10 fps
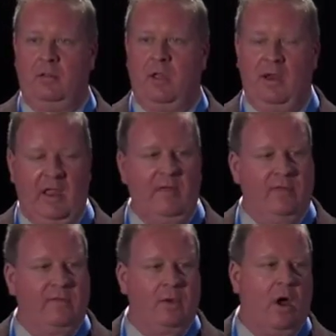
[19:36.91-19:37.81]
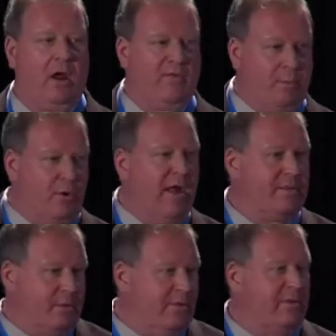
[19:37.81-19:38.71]
And again, this is hot off the
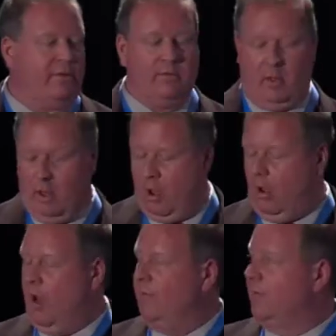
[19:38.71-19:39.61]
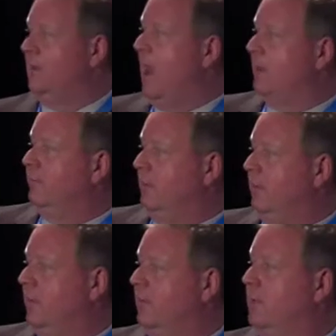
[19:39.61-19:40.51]
press, so this is obviously actively
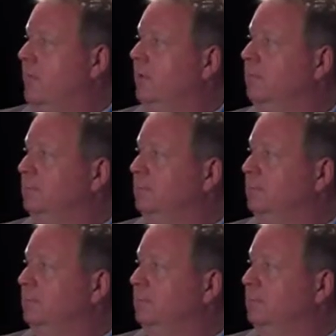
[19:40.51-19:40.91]
being studied.